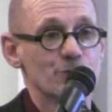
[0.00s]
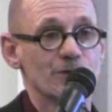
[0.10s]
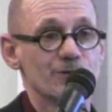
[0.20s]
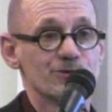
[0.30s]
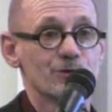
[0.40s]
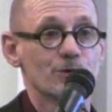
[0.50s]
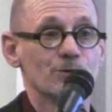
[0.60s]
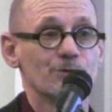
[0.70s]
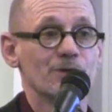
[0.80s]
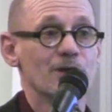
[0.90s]

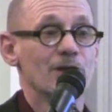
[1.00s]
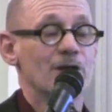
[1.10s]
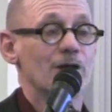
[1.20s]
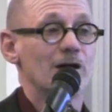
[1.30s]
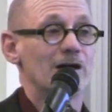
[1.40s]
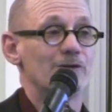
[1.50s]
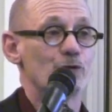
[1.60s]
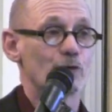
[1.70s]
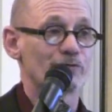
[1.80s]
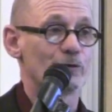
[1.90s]
200-year-old
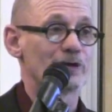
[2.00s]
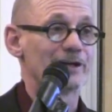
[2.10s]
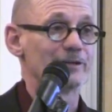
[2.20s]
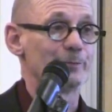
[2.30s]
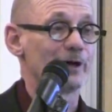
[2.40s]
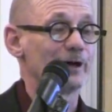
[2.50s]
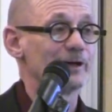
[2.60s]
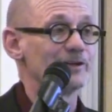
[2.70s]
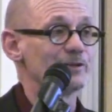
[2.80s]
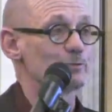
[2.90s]
Norfolk Island pine